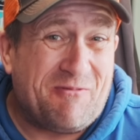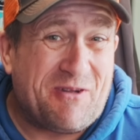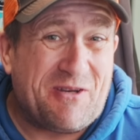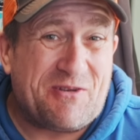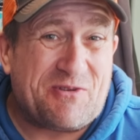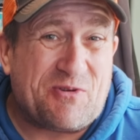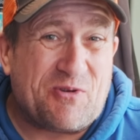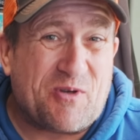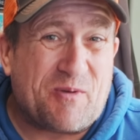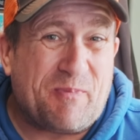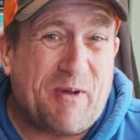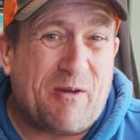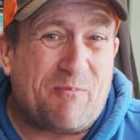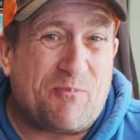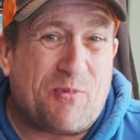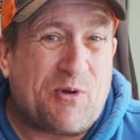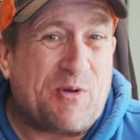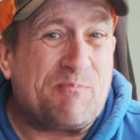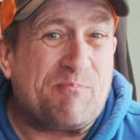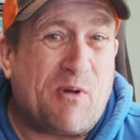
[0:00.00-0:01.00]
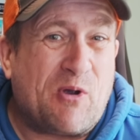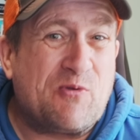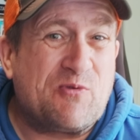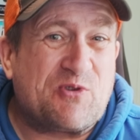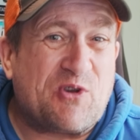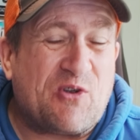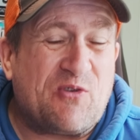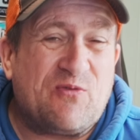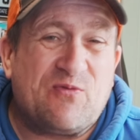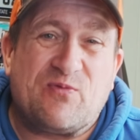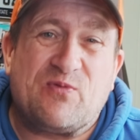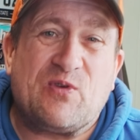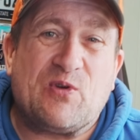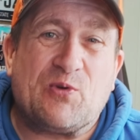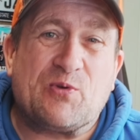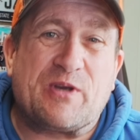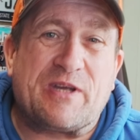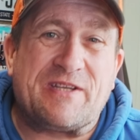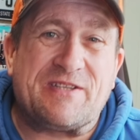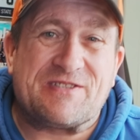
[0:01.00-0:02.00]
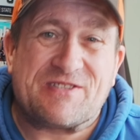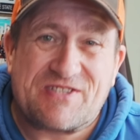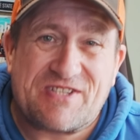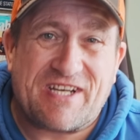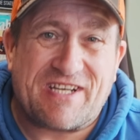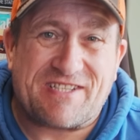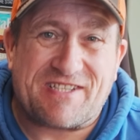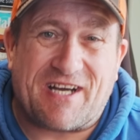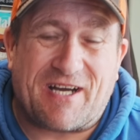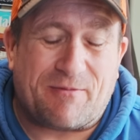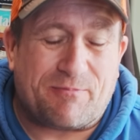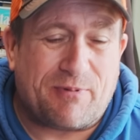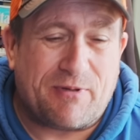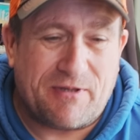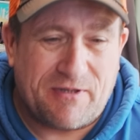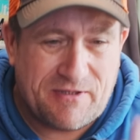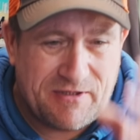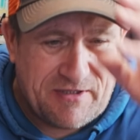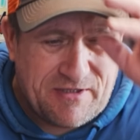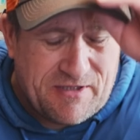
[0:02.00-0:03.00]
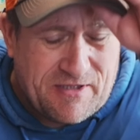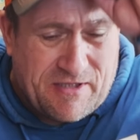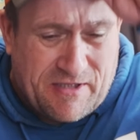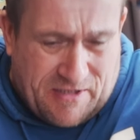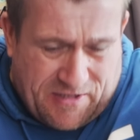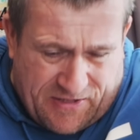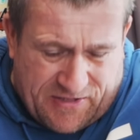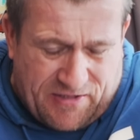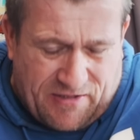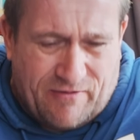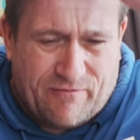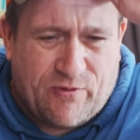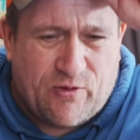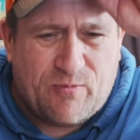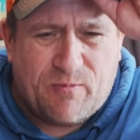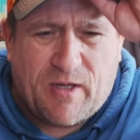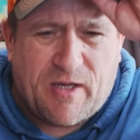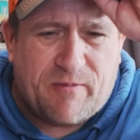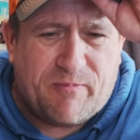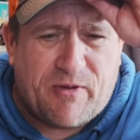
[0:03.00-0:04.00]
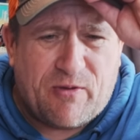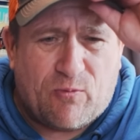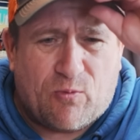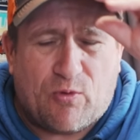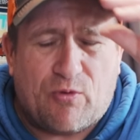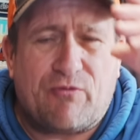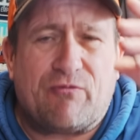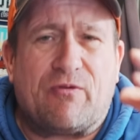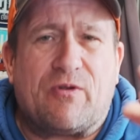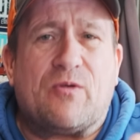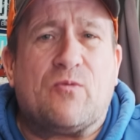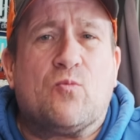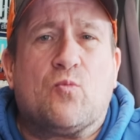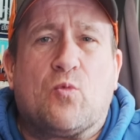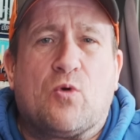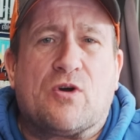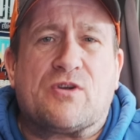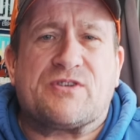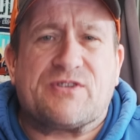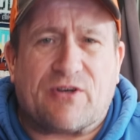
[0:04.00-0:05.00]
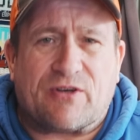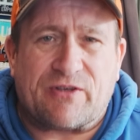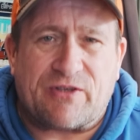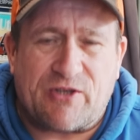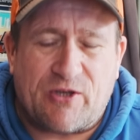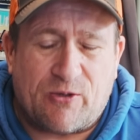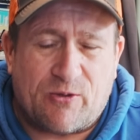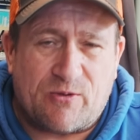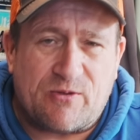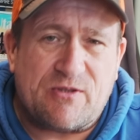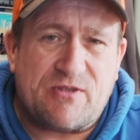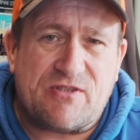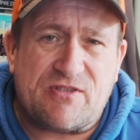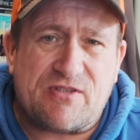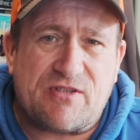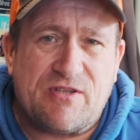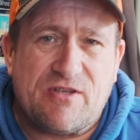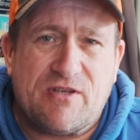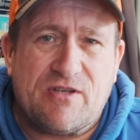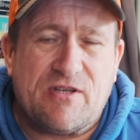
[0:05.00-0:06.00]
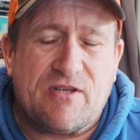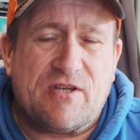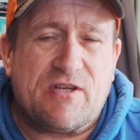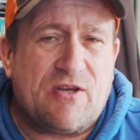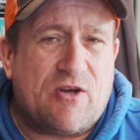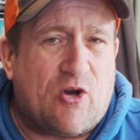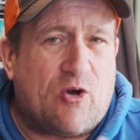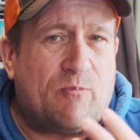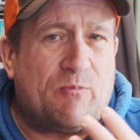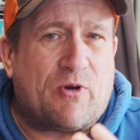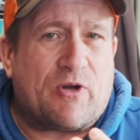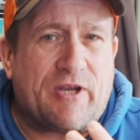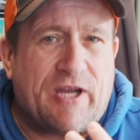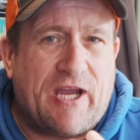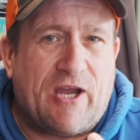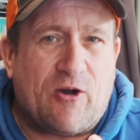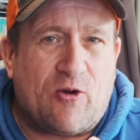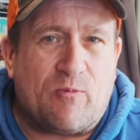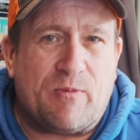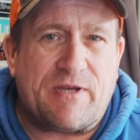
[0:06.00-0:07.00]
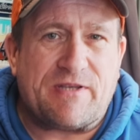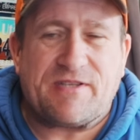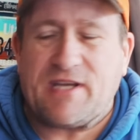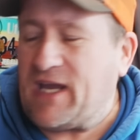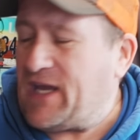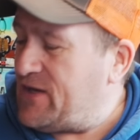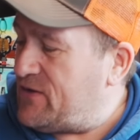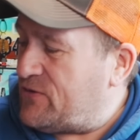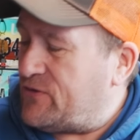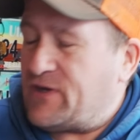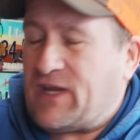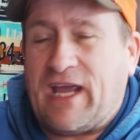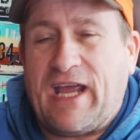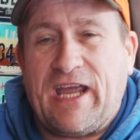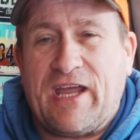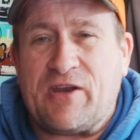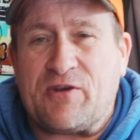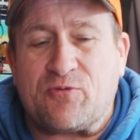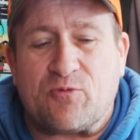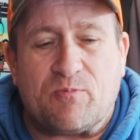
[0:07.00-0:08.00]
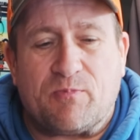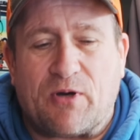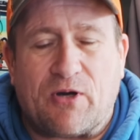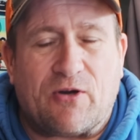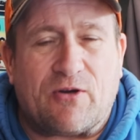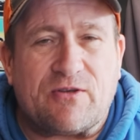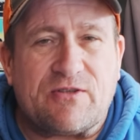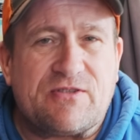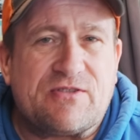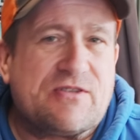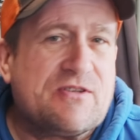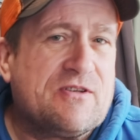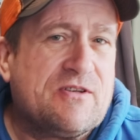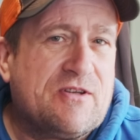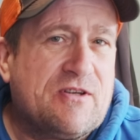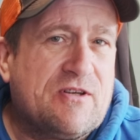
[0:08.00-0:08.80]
I'm going to talk about my moto vlogging setup. Some of you may be wondering what I use on my helmet and on the handlebars